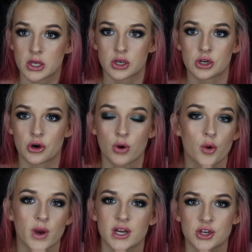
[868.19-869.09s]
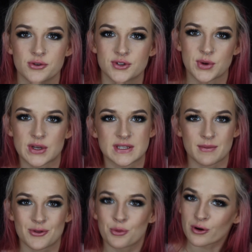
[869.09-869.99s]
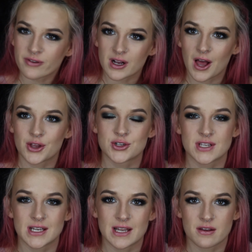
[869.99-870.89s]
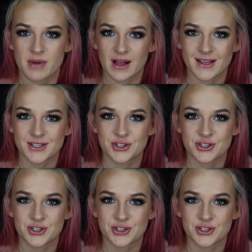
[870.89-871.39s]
you know, a way to use some of the more fun colors in the palette.